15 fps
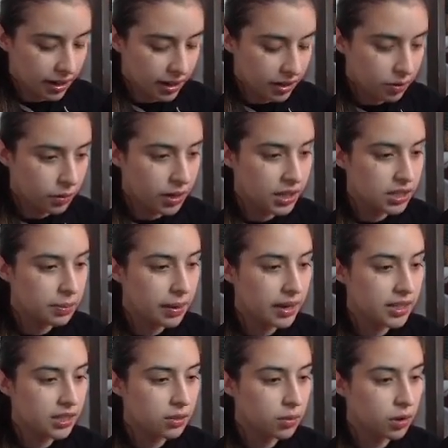We need to
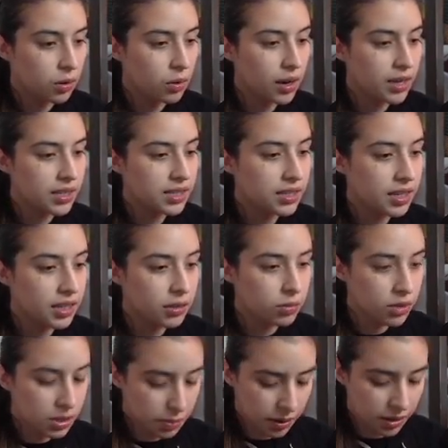pass the request and the
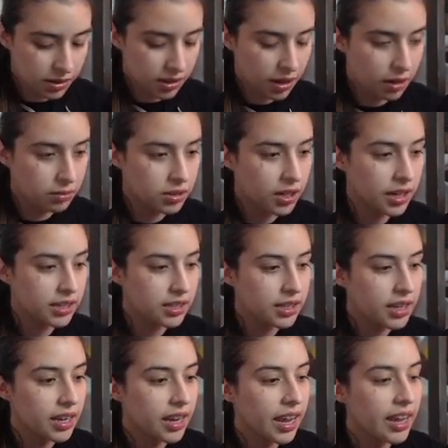response object.
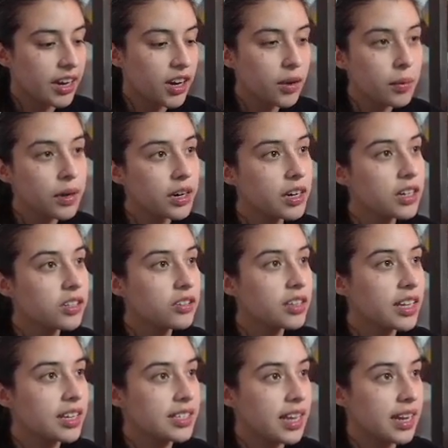And here we're going to do the
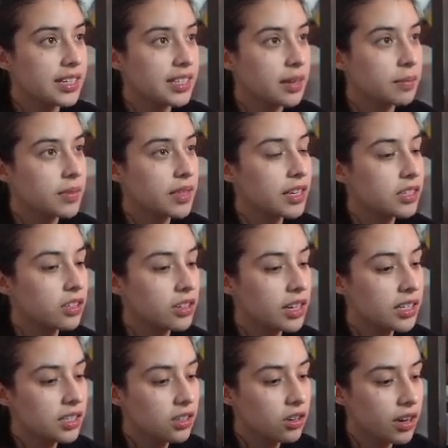exact same thing. So
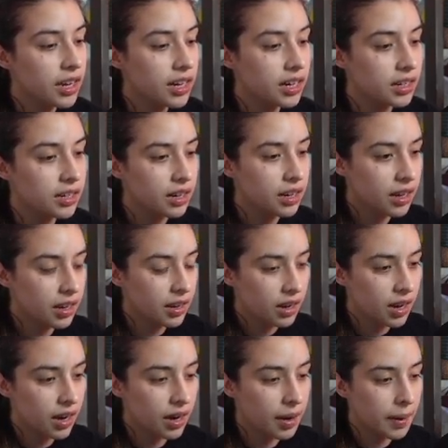let's go ahead
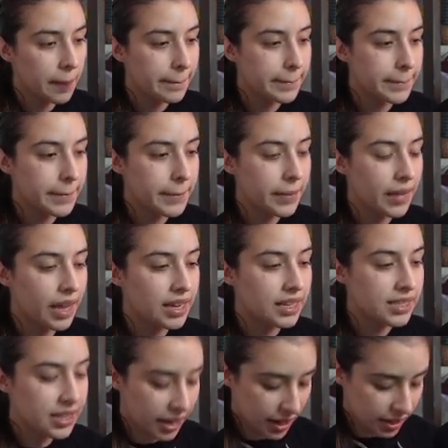and
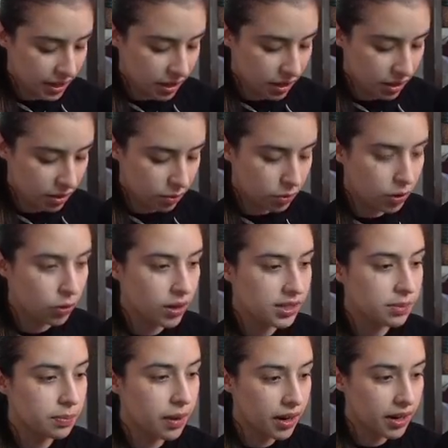assign the
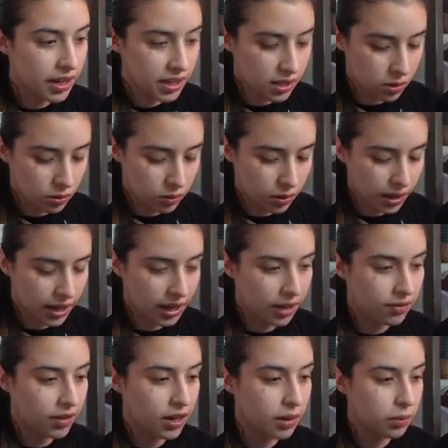request body to a
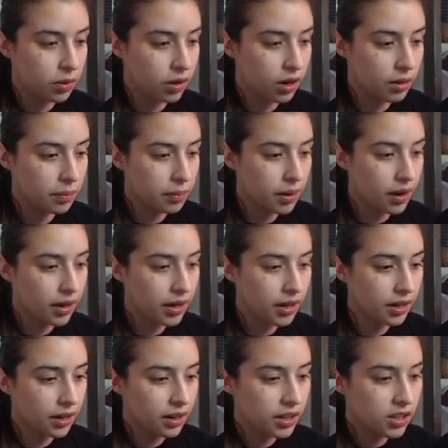variable called body,
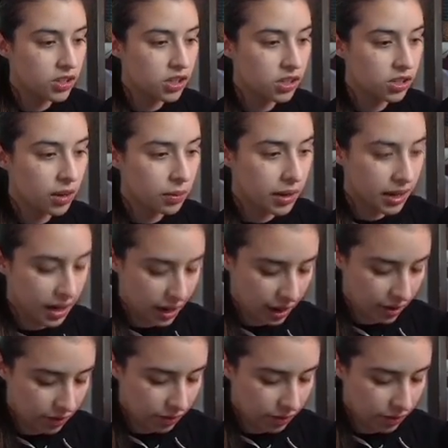just so that we can have